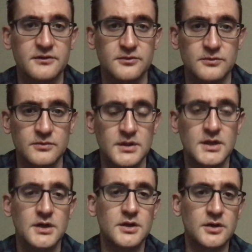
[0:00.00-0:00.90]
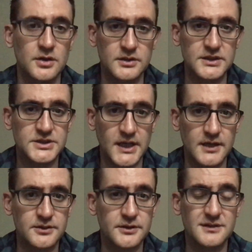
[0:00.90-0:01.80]
to early
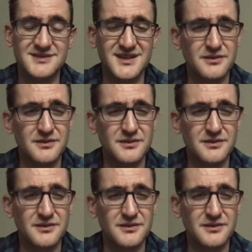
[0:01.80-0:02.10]
childhood,